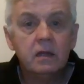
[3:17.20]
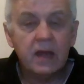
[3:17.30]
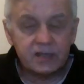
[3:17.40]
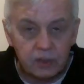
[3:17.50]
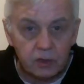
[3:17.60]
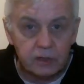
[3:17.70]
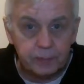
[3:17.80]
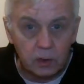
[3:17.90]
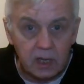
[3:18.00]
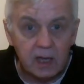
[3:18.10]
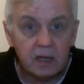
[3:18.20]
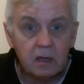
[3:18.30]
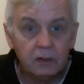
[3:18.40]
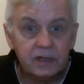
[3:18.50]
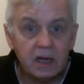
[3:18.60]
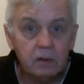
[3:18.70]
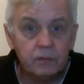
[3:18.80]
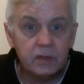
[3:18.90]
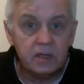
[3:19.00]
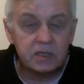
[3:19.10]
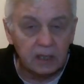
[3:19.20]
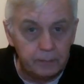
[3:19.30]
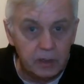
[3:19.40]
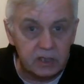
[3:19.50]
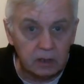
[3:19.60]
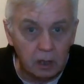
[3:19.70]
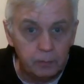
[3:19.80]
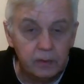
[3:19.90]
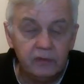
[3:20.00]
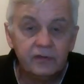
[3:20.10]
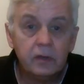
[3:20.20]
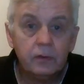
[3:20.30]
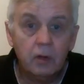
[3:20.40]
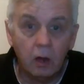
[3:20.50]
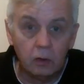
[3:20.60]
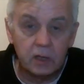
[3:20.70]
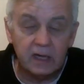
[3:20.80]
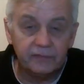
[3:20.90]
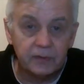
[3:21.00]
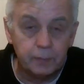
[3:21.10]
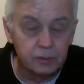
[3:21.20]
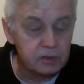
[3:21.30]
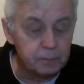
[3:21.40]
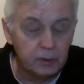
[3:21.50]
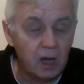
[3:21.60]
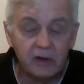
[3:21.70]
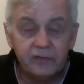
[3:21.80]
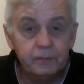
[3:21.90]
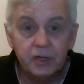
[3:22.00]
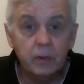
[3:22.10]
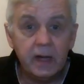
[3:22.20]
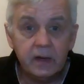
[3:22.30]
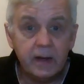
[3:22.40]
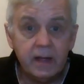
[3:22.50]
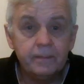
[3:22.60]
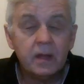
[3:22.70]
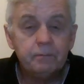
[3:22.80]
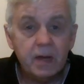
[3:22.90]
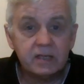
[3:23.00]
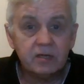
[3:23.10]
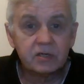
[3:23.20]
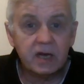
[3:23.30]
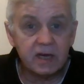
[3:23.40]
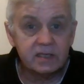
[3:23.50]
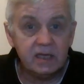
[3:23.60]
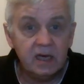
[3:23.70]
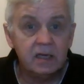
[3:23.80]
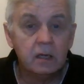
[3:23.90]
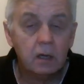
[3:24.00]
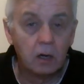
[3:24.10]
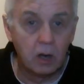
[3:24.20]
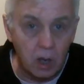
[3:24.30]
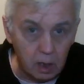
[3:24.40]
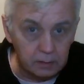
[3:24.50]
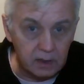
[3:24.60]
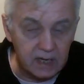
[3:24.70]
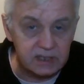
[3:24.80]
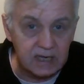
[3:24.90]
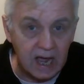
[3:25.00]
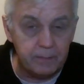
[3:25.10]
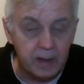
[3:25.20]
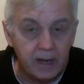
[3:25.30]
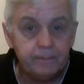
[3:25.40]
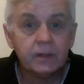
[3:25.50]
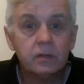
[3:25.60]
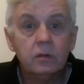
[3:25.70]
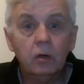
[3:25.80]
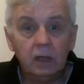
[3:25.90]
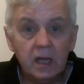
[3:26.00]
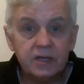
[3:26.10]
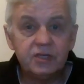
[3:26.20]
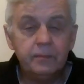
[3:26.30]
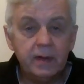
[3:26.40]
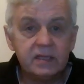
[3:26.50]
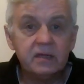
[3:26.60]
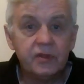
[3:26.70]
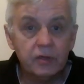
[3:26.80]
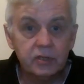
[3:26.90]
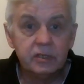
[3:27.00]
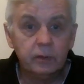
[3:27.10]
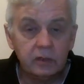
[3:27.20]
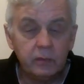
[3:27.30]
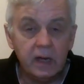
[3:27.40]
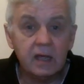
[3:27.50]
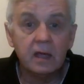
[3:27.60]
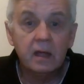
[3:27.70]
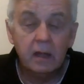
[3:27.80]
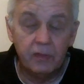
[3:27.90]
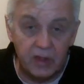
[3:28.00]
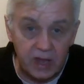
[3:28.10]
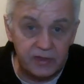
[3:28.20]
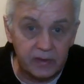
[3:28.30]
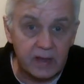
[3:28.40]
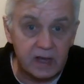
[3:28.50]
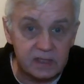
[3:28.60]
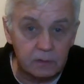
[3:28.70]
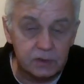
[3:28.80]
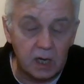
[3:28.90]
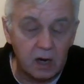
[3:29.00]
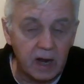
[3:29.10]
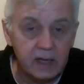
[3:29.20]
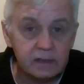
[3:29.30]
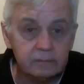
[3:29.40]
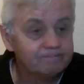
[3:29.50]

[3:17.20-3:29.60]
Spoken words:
that's another bookie gone down the slippery slope of not looking after punters, but none of them do anyway. Best odds guaranteed, gone at Skybet, unless you're betting 30 quid a week, and they think that sounds all right.